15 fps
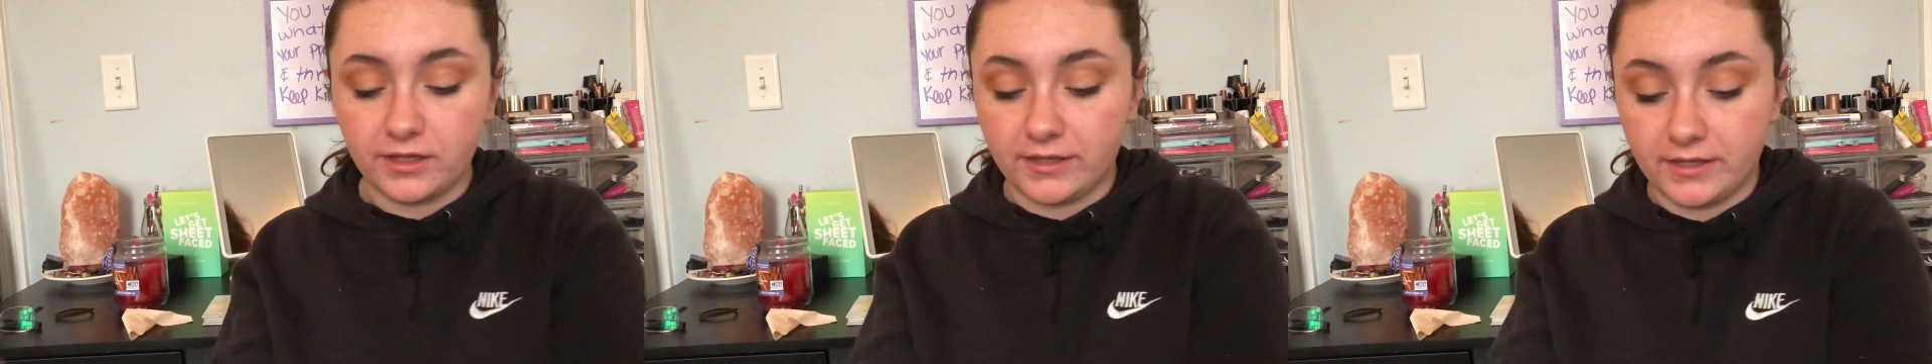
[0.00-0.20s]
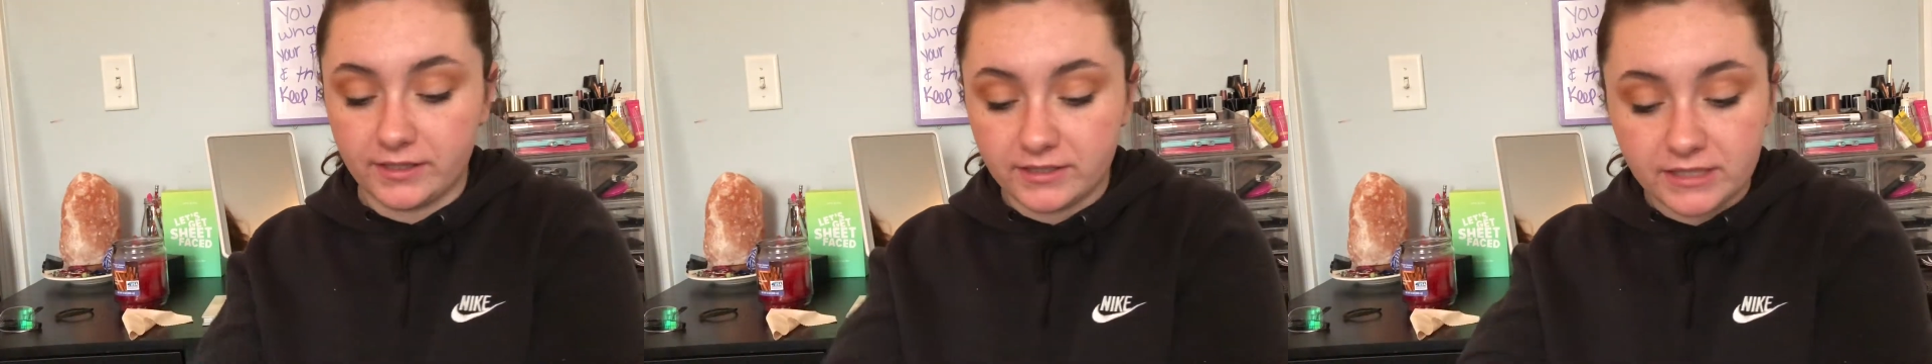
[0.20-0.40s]

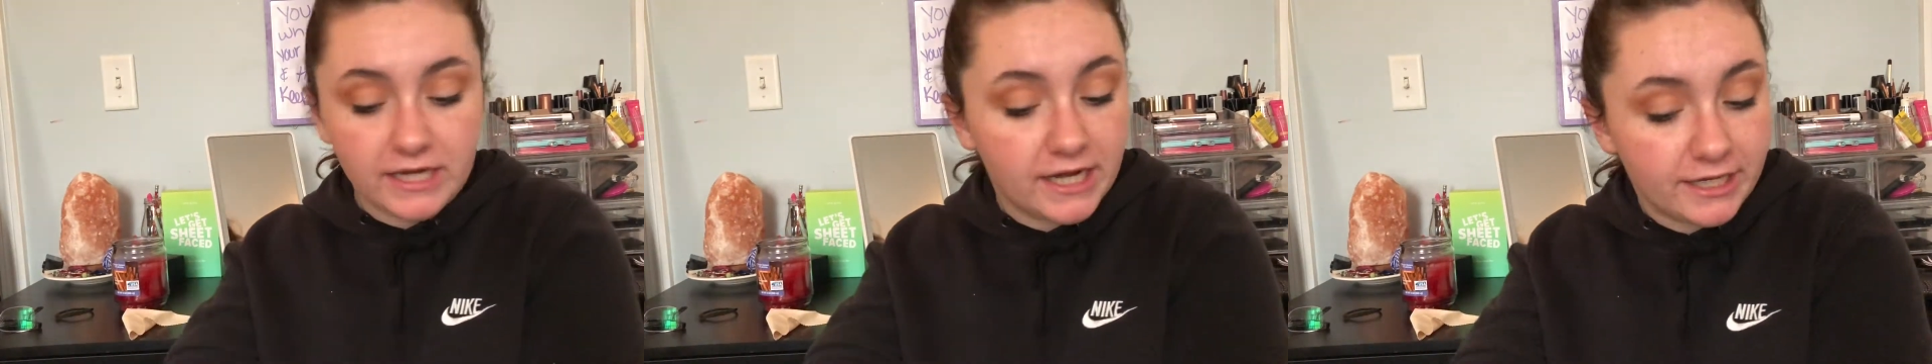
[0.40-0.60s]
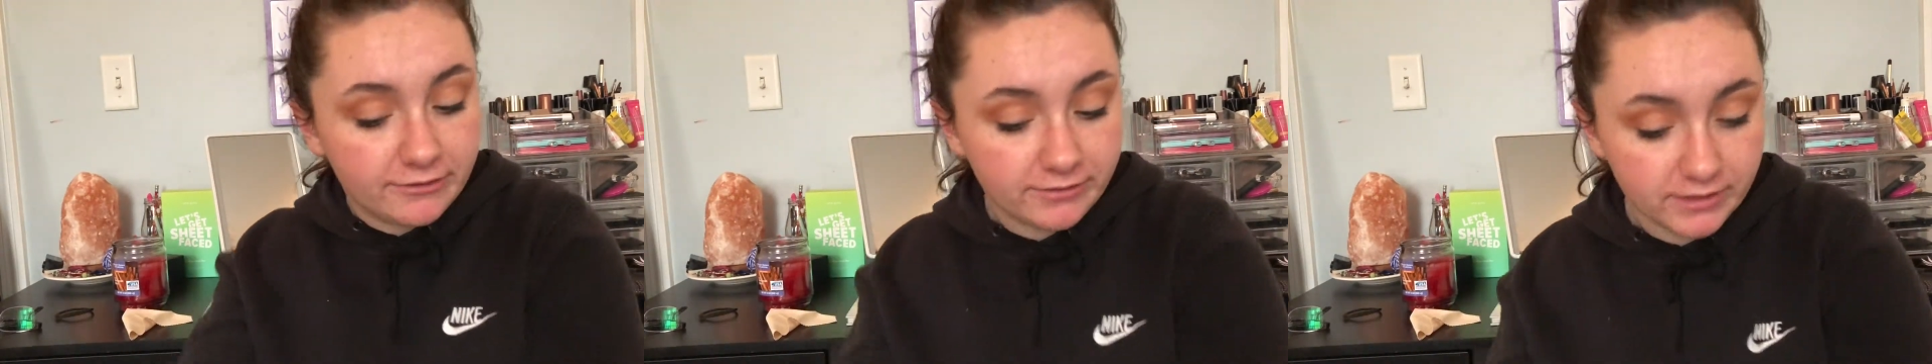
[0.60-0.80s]
and
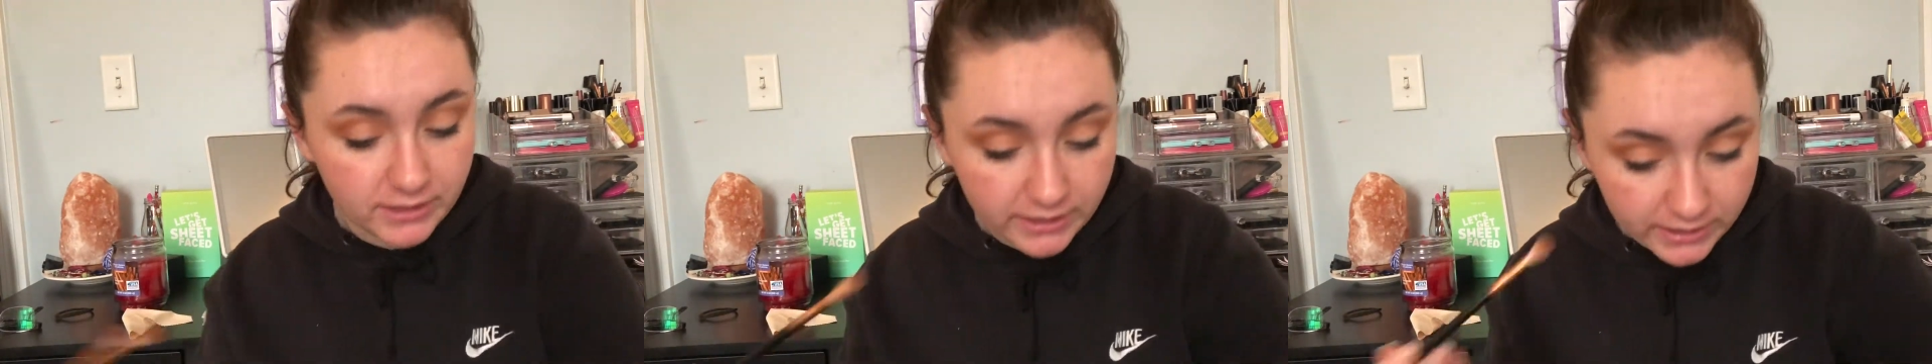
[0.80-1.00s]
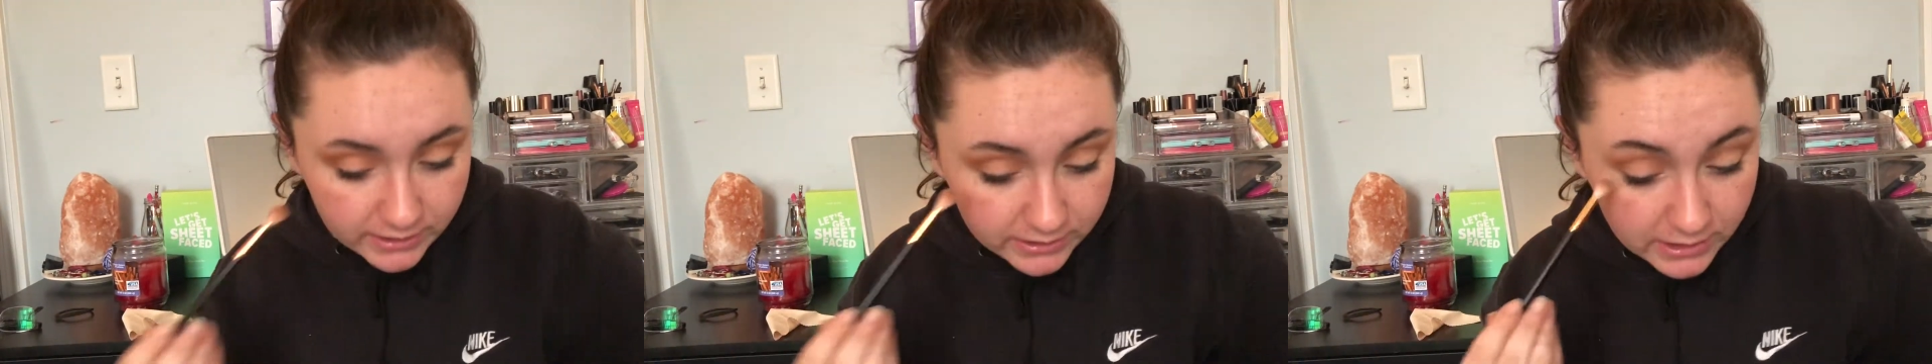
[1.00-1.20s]
I really
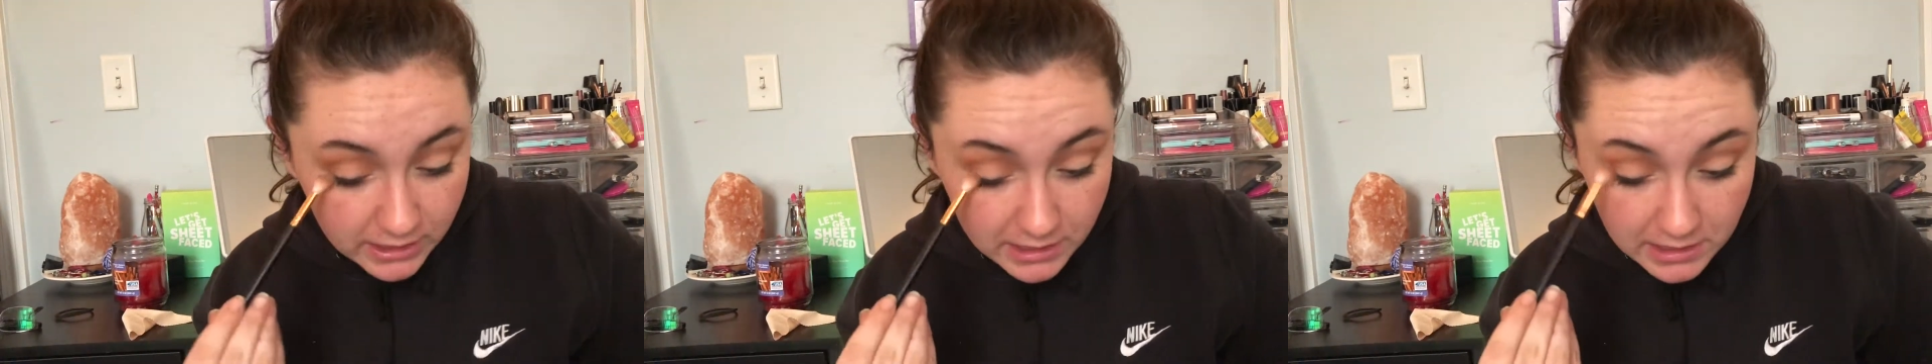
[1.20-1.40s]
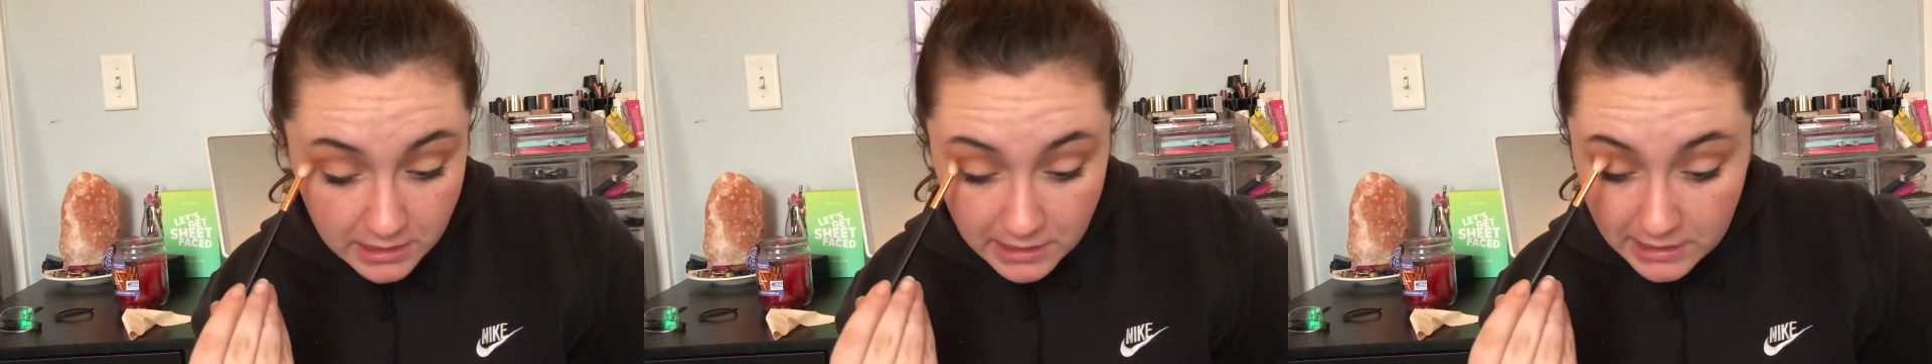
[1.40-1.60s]
liked
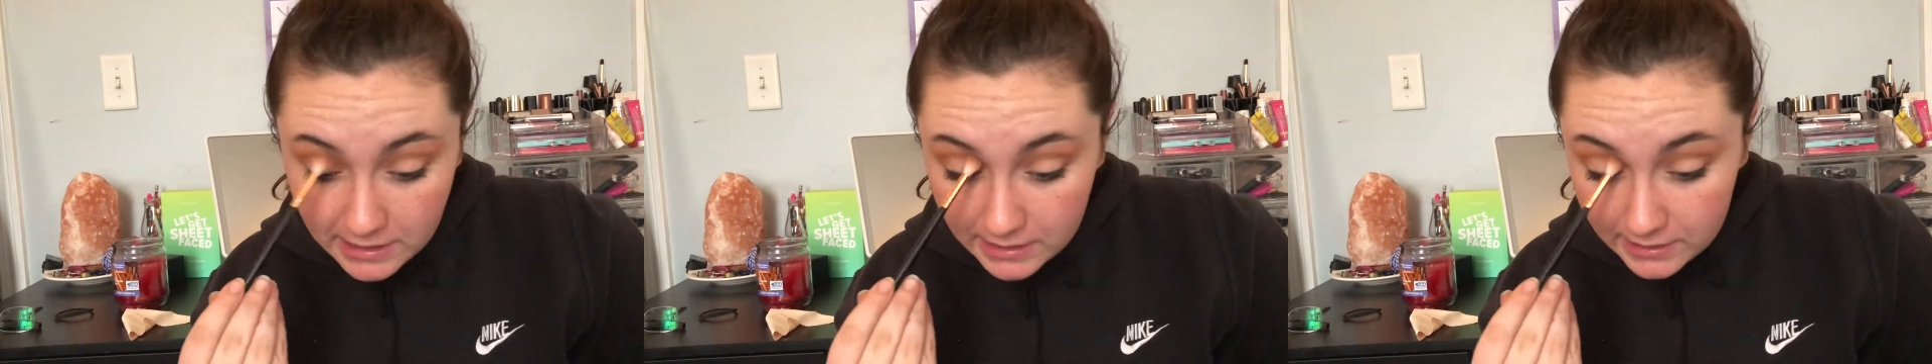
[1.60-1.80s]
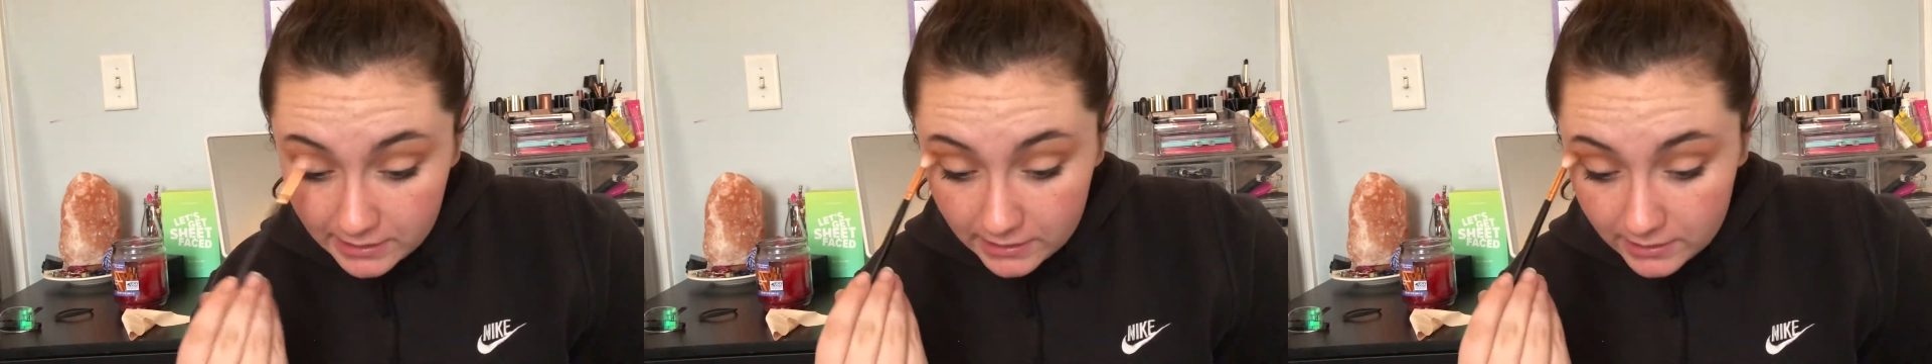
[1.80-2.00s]

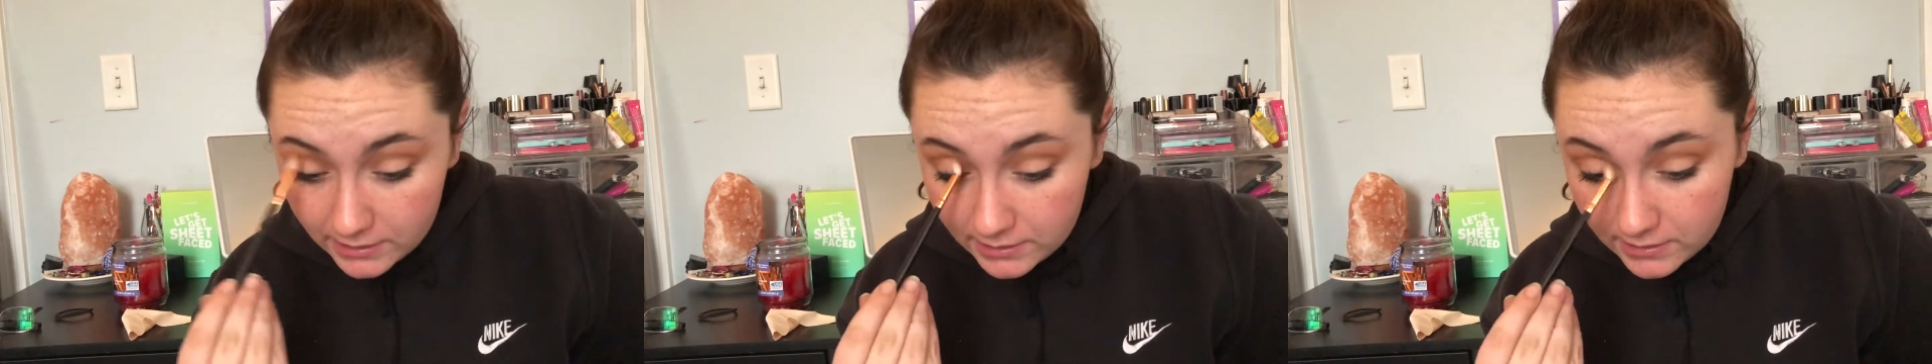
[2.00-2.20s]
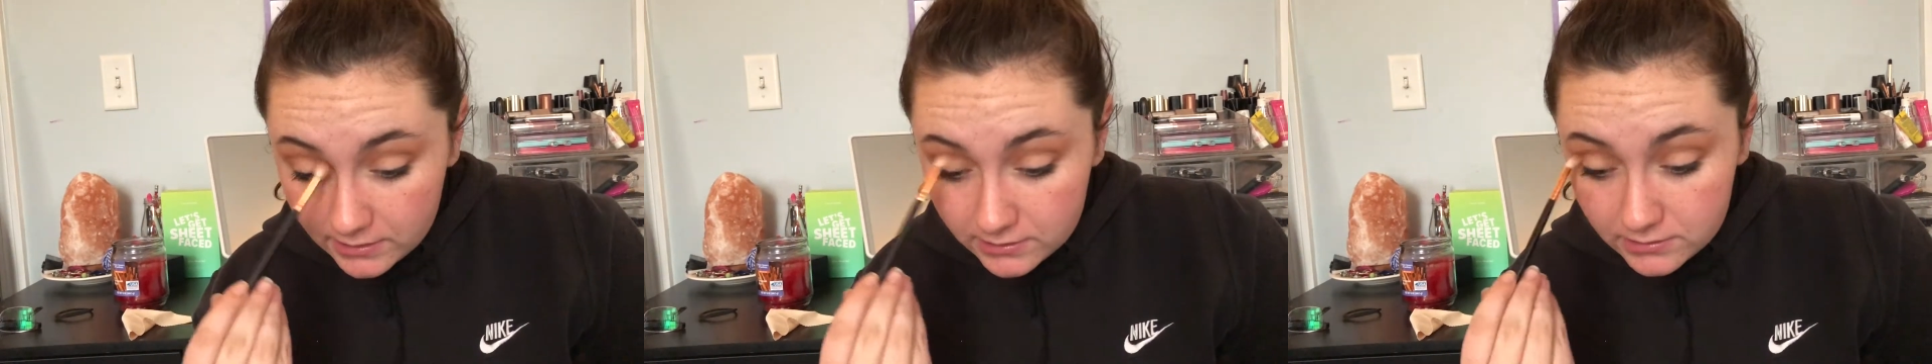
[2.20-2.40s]

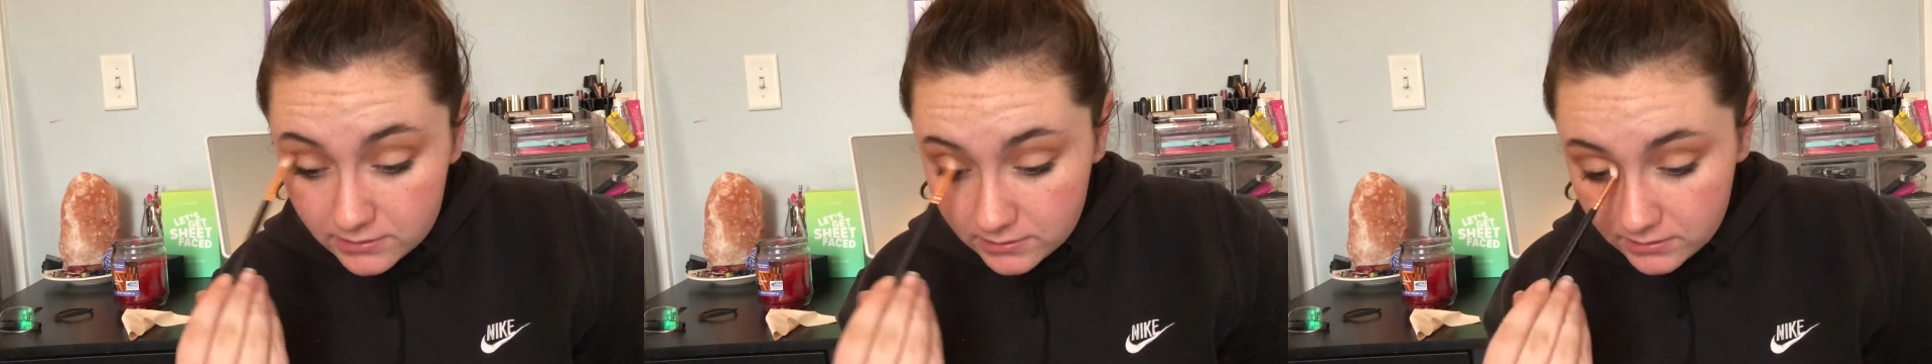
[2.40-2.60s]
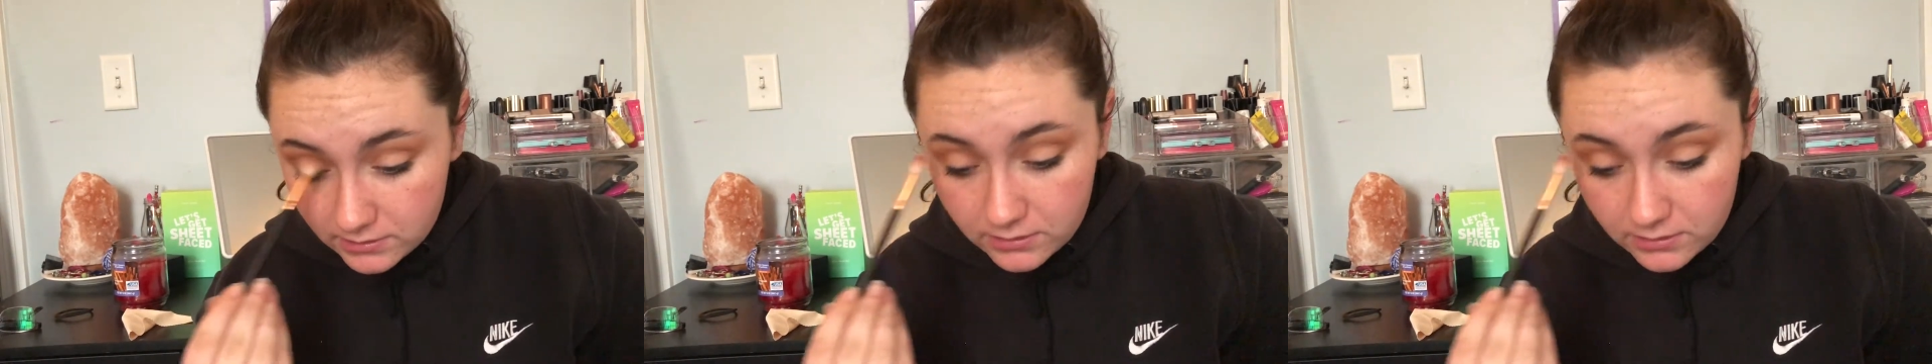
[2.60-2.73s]
it.